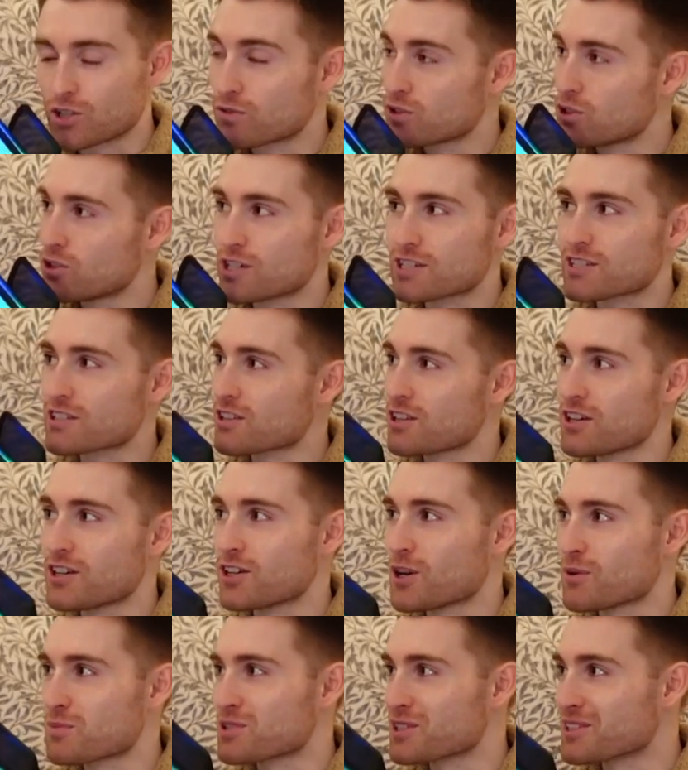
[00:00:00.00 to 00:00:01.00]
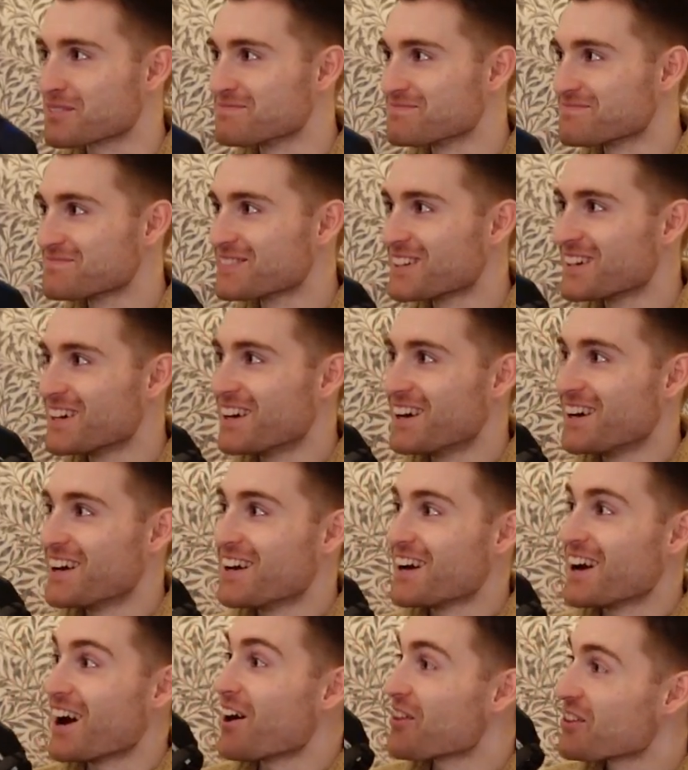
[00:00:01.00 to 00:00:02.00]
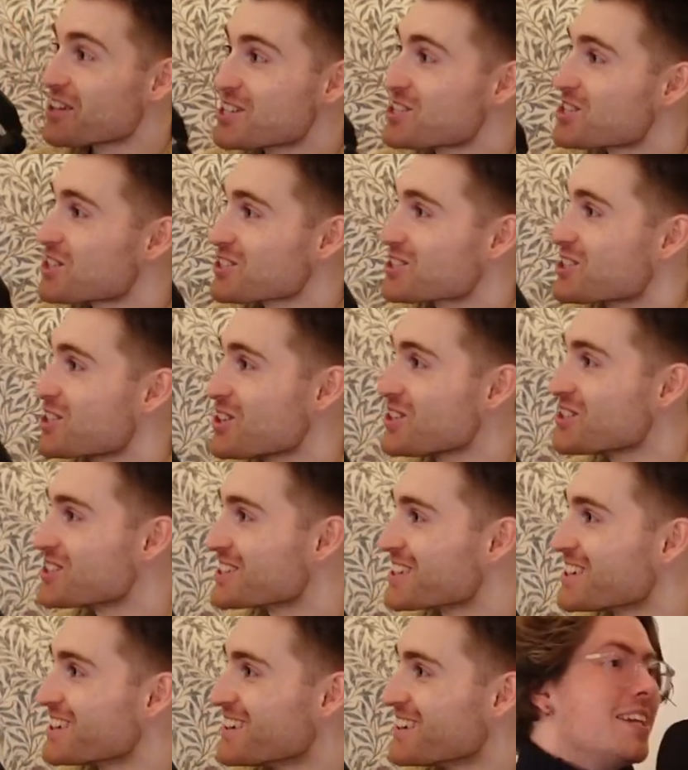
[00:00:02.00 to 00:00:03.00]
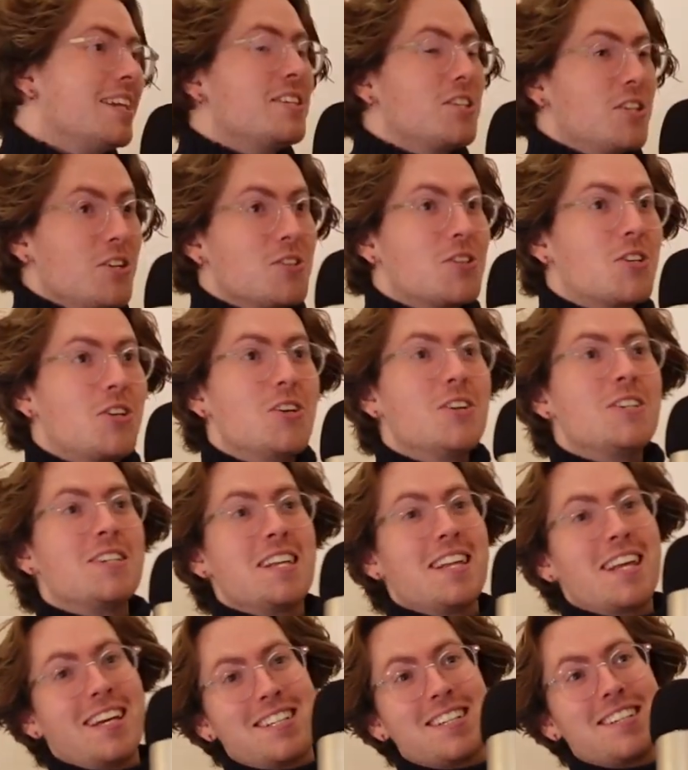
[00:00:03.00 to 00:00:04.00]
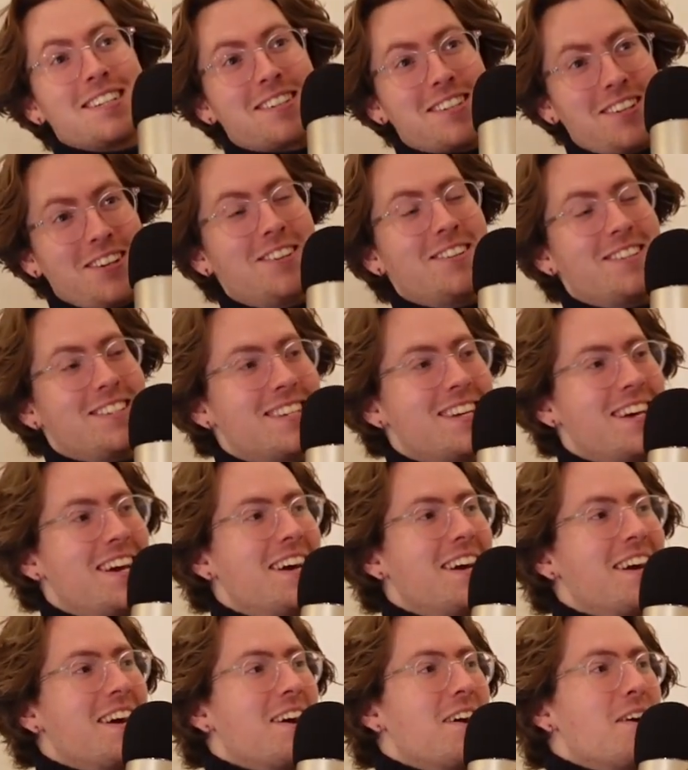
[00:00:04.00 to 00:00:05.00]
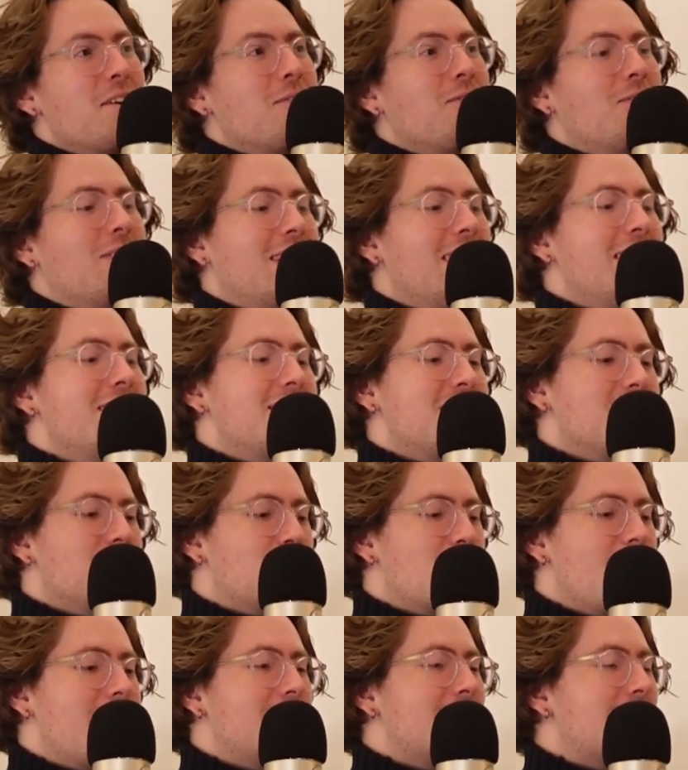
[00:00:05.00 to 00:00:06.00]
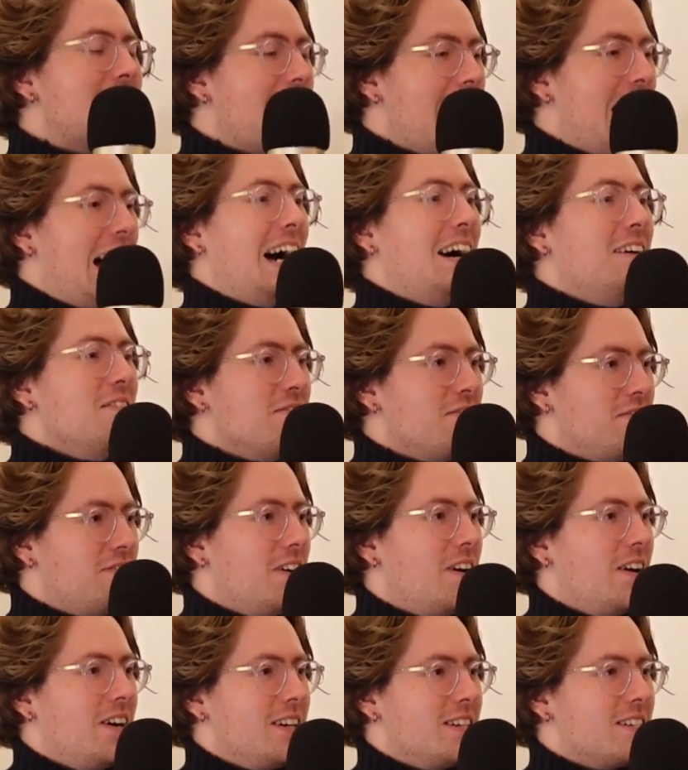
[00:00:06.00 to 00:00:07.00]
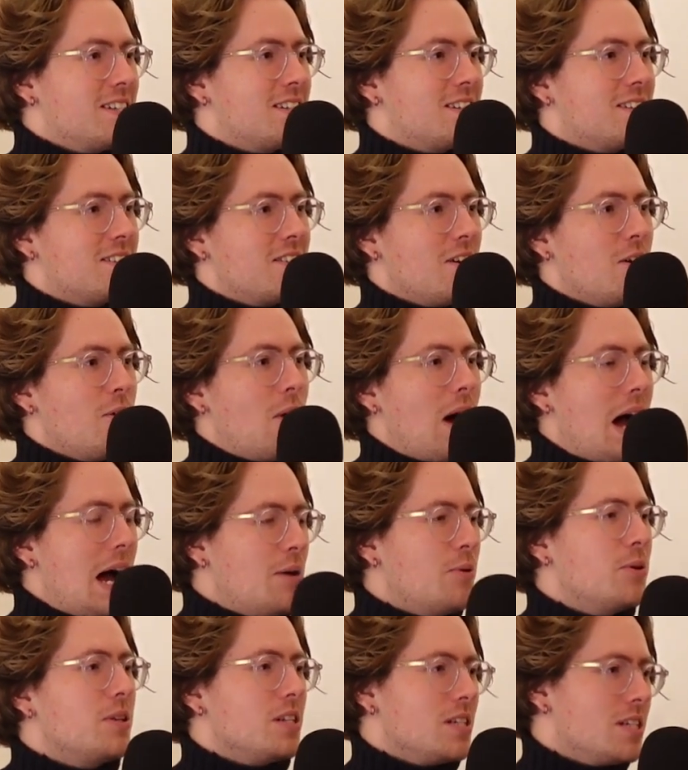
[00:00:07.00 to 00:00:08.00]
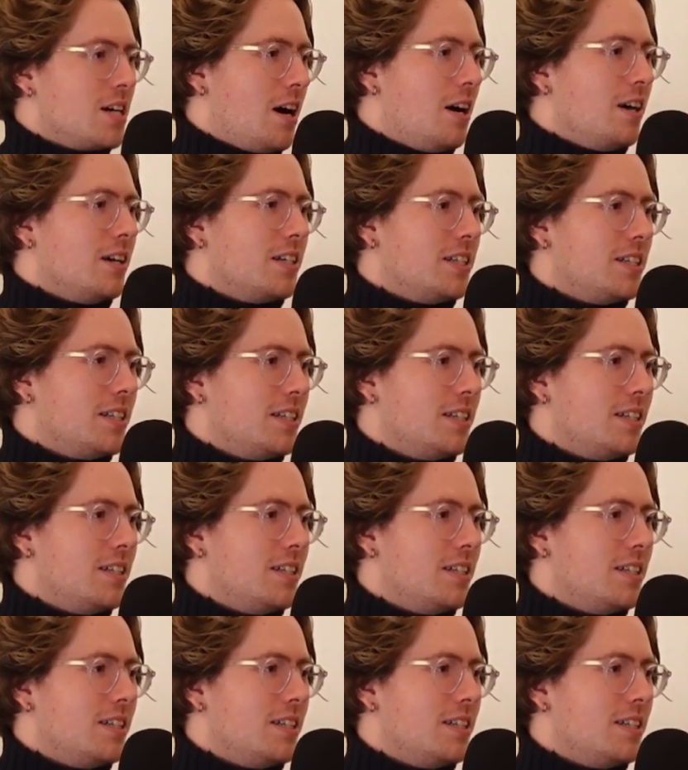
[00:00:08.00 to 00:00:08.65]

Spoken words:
There's the third option. Are they just good? they just good? Are they just good? Well, let's address that first. So, Howard the Duck.